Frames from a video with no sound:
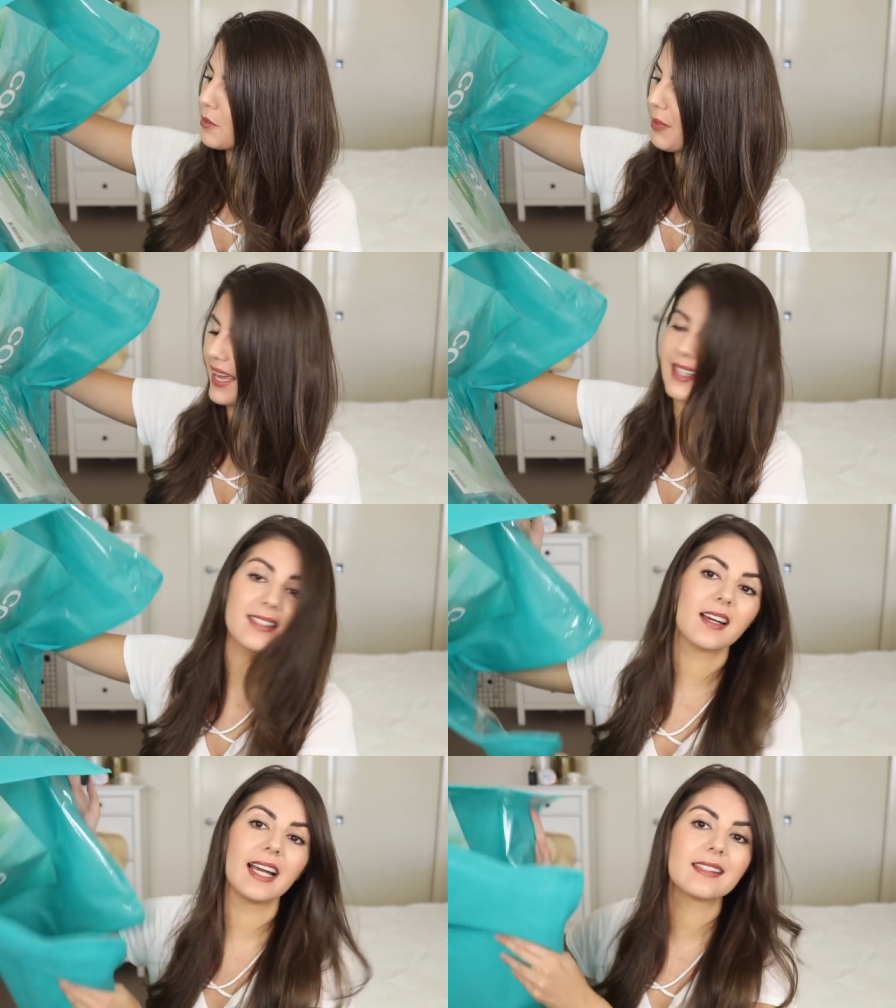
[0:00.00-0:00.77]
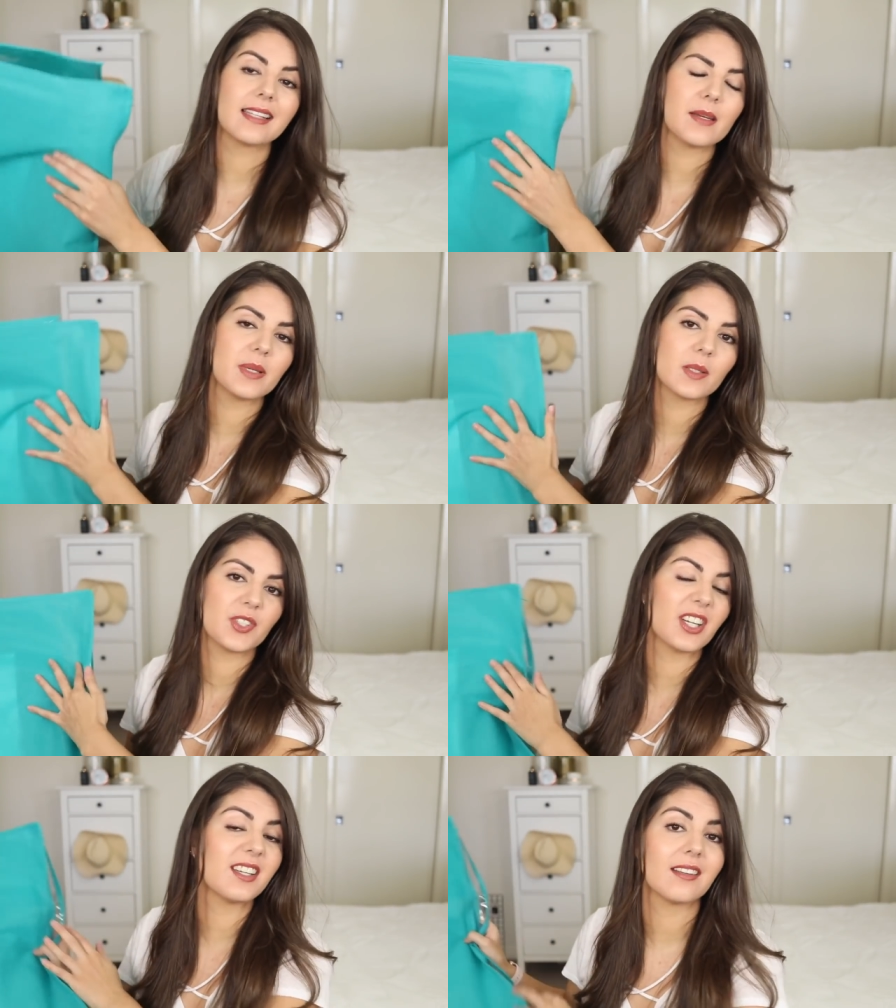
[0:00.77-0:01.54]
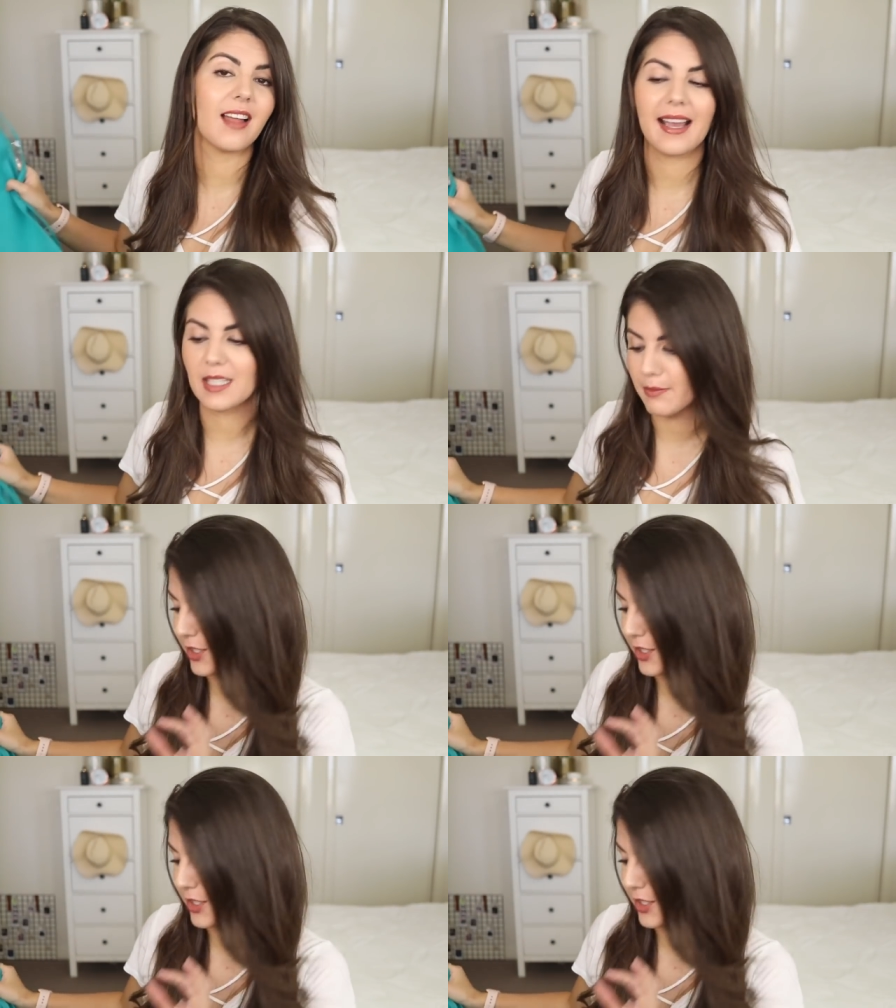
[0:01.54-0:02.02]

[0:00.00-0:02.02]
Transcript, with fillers: for back and side sleepers, which I didn't like as